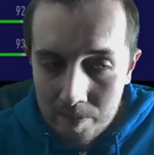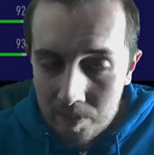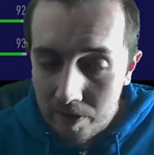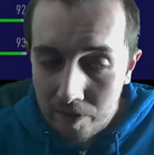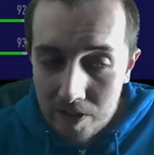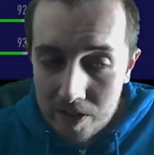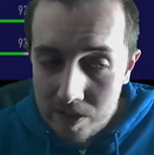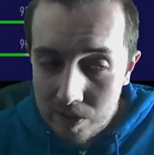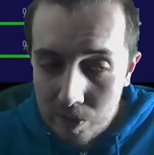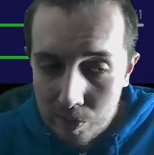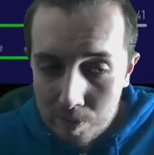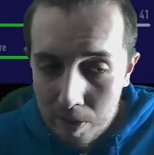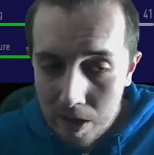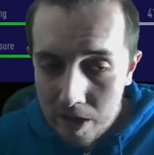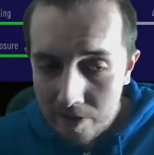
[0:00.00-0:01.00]

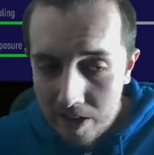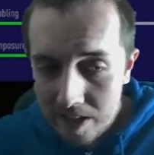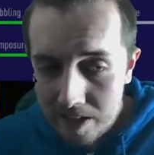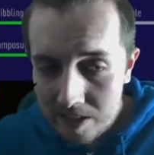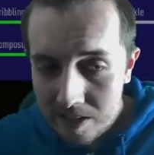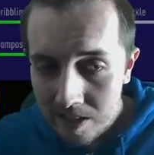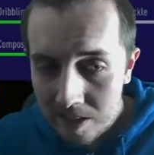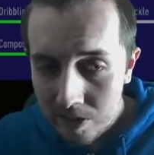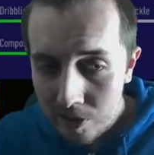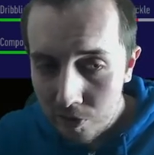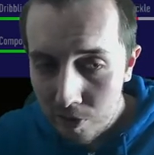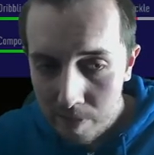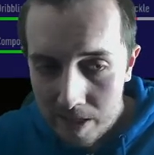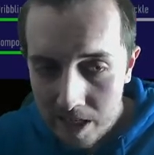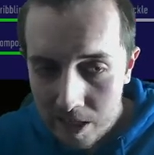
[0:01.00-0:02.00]
physical's perfect,
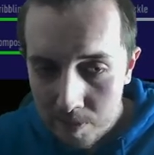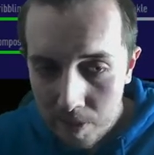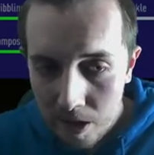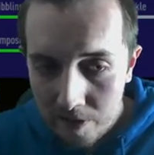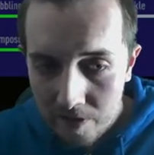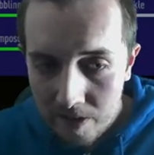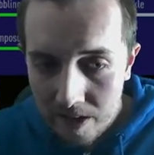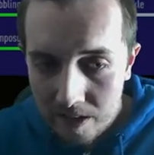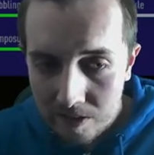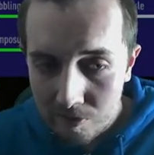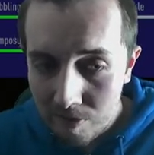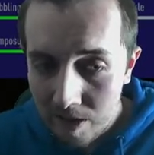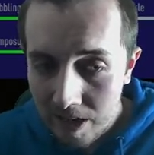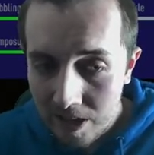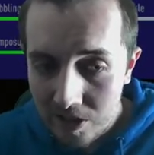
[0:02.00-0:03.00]
dribbling is perfect,
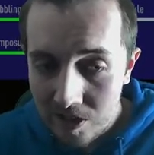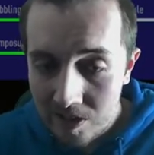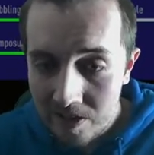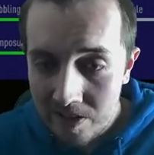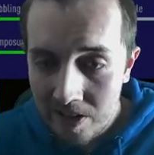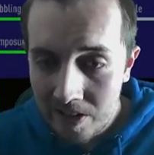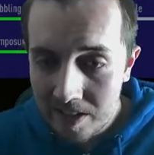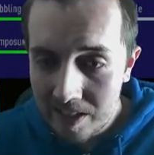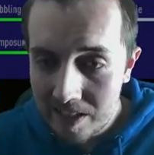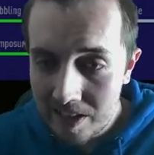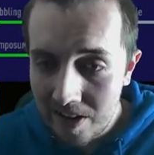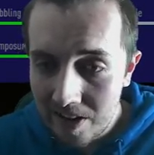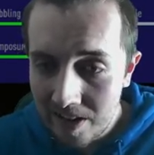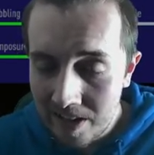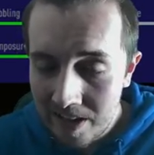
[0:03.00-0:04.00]
reaction's
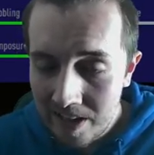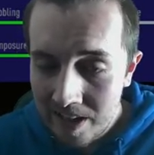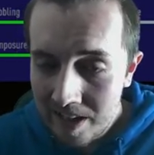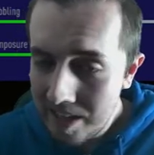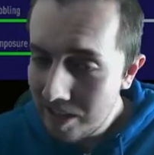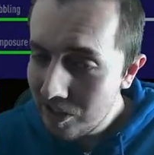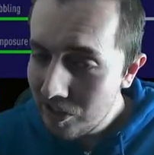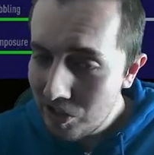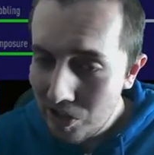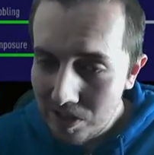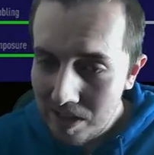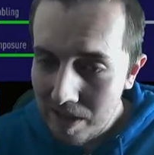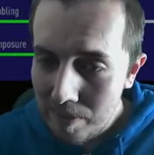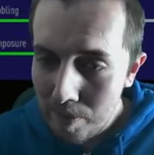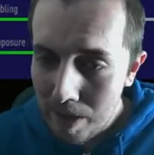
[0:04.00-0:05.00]
99. It's just
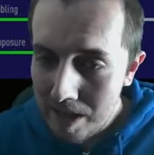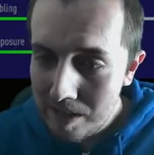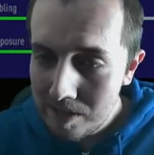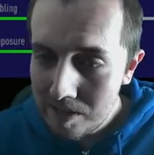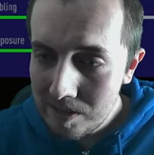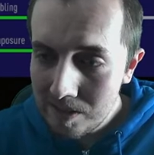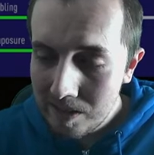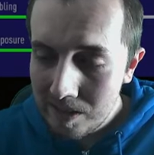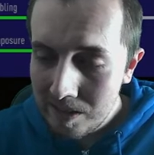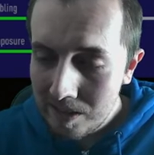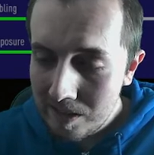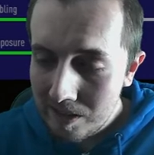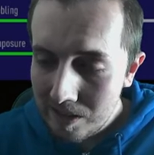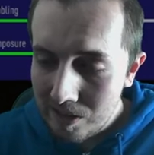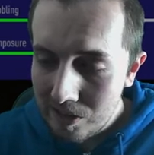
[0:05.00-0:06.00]
that pace.
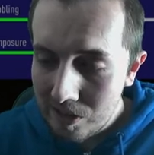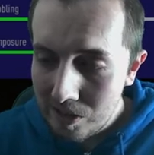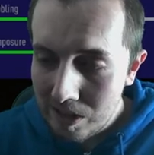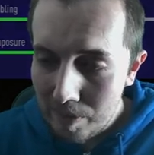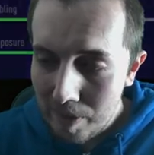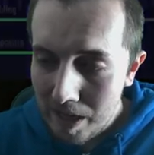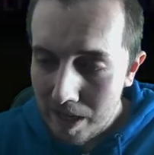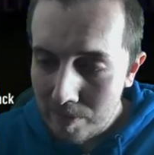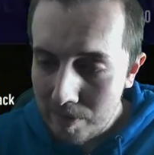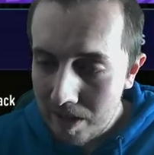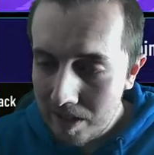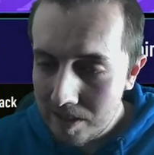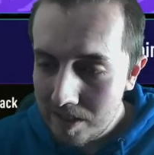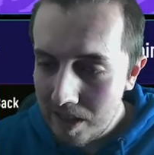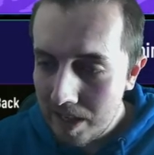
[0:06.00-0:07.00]
Just that pace, but like
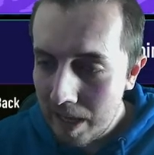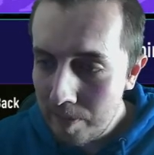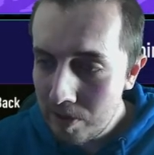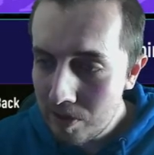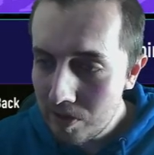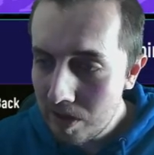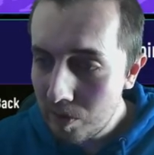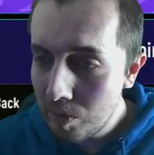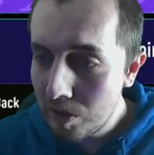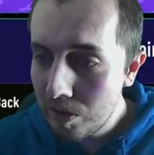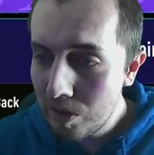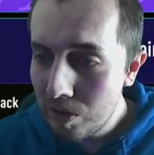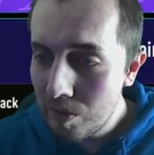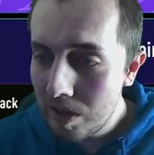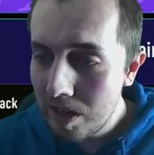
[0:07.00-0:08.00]
I say, a chemistry style would
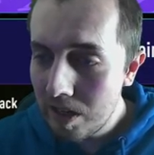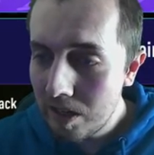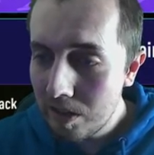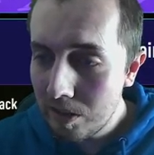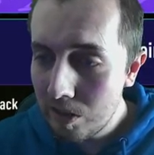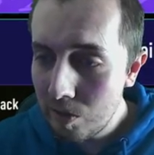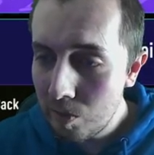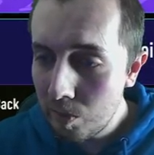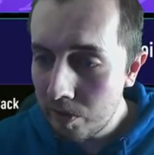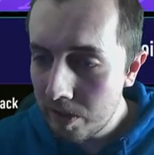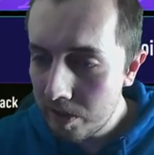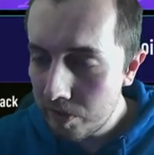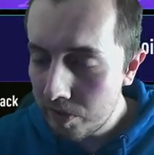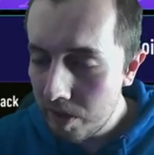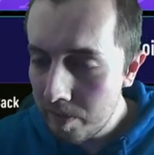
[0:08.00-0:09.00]
do
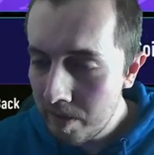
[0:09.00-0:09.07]
wonders for him.